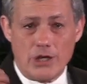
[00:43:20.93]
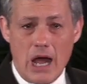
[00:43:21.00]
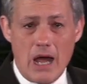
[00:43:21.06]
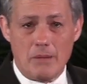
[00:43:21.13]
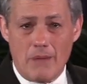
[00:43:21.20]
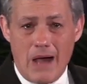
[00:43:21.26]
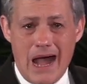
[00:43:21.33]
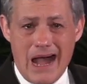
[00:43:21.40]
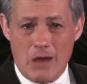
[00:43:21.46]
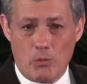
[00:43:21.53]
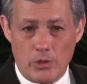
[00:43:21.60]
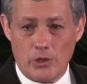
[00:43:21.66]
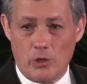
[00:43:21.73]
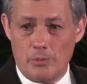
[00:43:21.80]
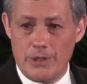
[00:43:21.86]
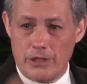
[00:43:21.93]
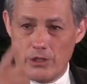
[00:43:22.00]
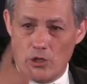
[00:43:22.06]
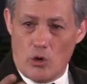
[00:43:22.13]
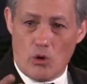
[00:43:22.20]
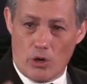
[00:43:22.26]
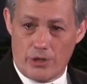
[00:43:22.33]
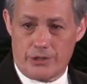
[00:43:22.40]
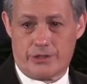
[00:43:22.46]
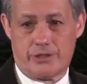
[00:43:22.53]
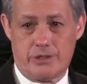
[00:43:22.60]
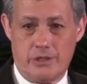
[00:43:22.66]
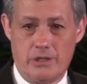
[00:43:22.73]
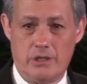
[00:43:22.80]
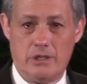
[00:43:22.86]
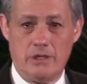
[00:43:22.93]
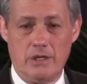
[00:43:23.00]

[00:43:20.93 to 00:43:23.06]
not my will, but yours.